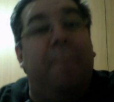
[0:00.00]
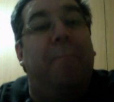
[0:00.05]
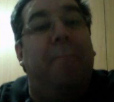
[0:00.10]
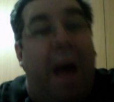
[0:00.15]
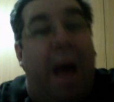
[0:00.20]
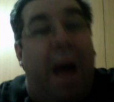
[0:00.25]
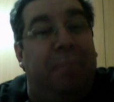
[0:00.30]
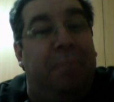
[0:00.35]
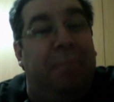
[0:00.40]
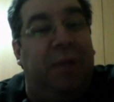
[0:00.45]

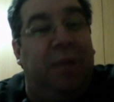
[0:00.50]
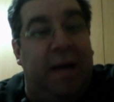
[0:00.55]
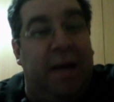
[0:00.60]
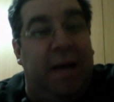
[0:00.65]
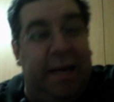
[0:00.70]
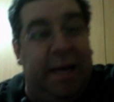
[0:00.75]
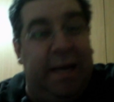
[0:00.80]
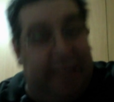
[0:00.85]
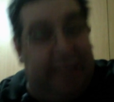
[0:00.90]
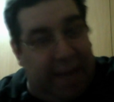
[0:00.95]

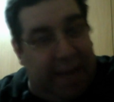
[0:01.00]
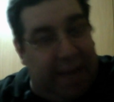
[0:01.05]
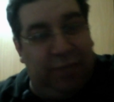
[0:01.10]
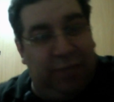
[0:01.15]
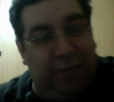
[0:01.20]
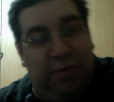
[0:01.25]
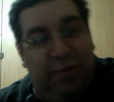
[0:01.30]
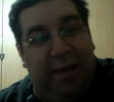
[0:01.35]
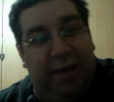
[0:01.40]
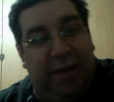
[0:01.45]
apply and
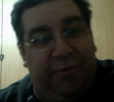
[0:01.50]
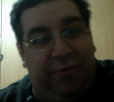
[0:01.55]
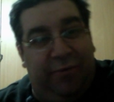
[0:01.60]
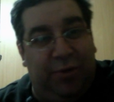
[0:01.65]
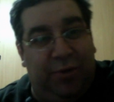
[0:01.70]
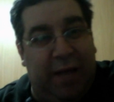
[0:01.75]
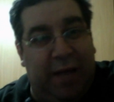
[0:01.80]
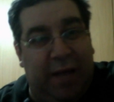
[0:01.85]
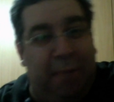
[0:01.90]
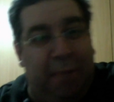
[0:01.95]
wait for
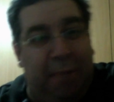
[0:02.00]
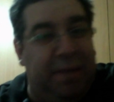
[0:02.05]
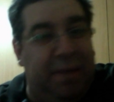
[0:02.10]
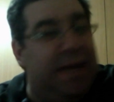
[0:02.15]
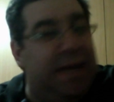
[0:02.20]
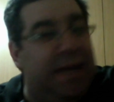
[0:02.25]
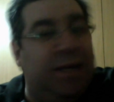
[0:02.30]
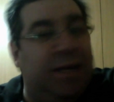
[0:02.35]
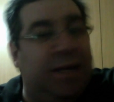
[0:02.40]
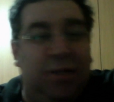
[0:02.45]
the
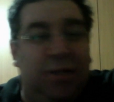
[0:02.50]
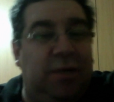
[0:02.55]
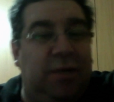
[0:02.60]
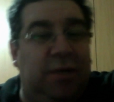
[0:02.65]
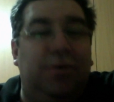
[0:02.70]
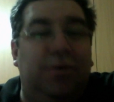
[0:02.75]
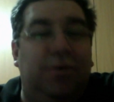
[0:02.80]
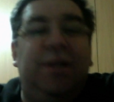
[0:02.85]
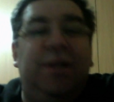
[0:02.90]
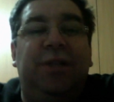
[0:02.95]
application. No,
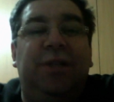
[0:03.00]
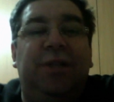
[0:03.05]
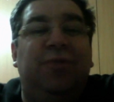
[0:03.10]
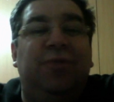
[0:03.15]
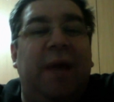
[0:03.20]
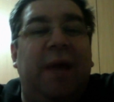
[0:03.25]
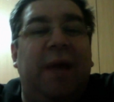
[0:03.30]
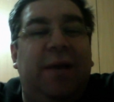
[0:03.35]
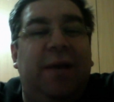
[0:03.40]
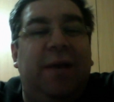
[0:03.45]
it is
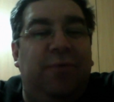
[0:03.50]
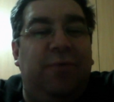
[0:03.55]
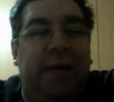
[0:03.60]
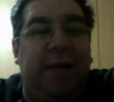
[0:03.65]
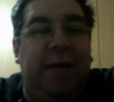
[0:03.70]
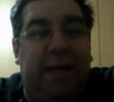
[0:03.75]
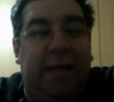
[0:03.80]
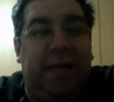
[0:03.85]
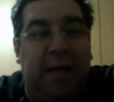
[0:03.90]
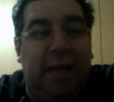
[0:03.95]
right
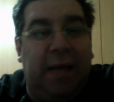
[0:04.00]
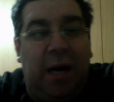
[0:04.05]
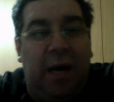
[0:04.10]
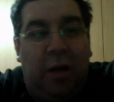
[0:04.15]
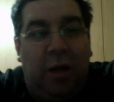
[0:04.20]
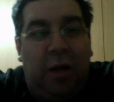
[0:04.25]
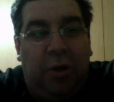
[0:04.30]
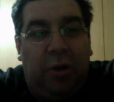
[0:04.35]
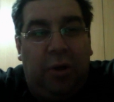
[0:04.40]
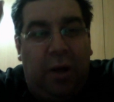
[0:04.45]
away. Ya
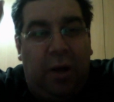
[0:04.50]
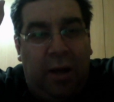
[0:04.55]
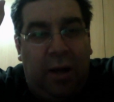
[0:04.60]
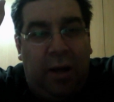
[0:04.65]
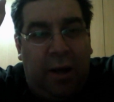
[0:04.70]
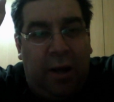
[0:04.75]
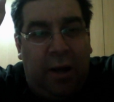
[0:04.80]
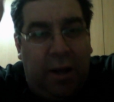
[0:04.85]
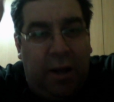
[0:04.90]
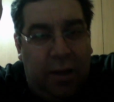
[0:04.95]

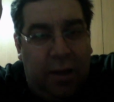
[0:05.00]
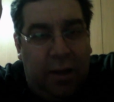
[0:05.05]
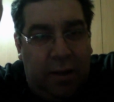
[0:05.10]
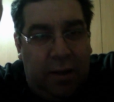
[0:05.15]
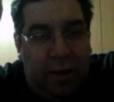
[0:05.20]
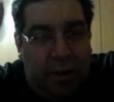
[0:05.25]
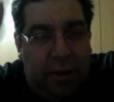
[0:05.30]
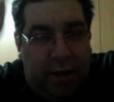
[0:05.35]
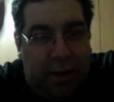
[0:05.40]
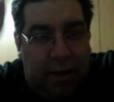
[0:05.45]
Allah.
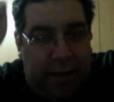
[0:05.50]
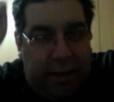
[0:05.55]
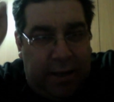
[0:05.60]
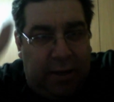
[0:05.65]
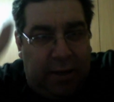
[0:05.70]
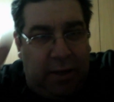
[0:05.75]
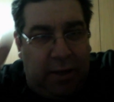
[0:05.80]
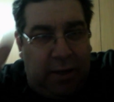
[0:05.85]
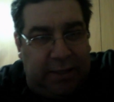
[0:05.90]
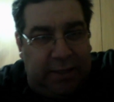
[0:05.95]
And
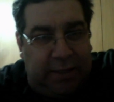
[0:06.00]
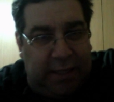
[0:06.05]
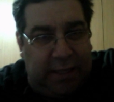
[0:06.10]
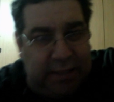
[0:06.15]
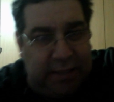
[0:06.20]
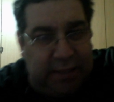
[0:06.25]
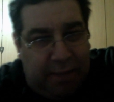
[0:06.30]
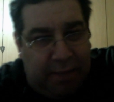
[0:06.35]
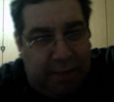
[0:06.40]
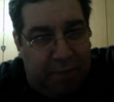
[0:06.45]
Allah says,
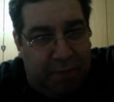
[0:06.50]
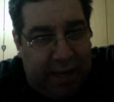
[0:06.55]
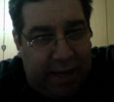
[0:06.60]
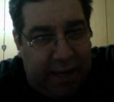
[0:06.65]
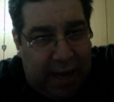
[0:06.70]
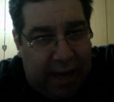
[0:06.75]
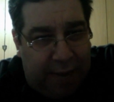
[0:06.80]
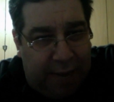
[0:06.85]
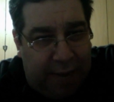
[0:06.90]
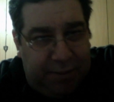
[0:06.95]
Labbaika
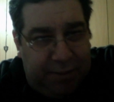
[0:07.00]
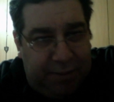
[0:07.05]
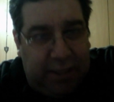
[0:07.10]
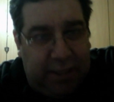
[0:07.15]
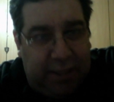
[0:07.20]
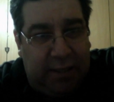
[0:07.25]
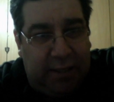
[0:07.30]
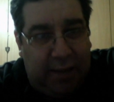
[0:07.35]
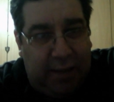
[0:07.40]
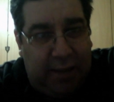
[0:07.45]
abdi.
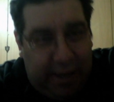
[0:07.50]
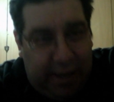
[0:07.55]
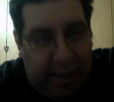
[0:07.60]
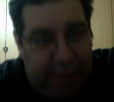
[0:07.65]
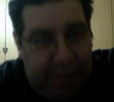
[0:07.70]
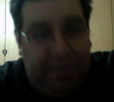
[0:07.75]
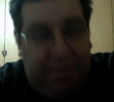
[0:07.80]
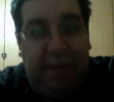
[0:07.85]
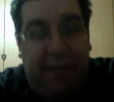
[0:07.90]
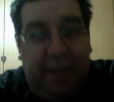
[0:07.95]
I
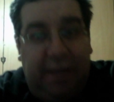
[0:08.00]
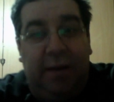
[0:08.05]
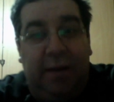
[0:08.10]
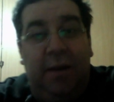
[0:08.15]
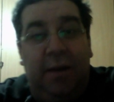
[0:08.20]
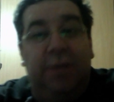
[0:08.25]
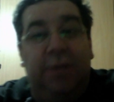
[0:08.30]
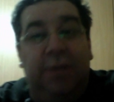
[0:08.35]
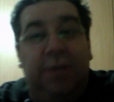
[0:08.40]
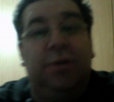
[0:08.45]
am here.
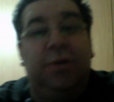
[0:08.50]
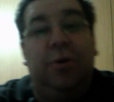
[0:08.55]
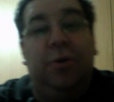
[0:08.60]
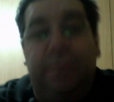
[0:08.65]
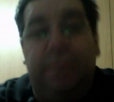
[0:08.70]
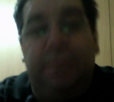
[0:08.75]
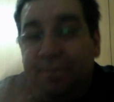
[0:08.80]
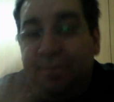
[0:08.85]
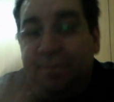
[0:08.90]
So